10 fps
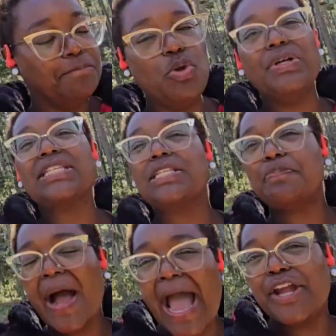You
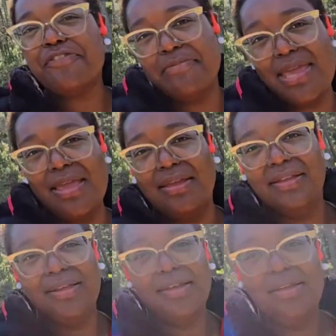inspire me.
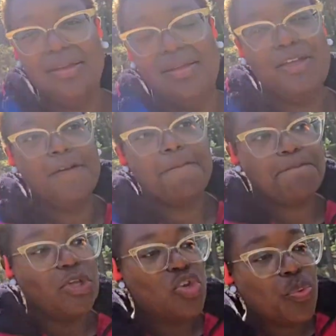
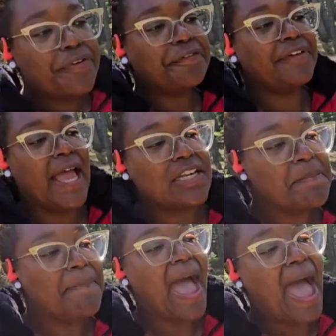You
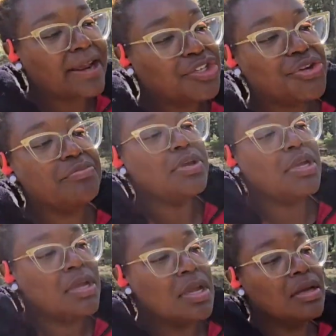reflect back to
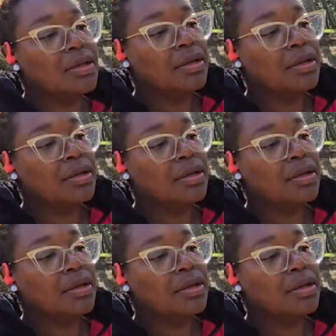me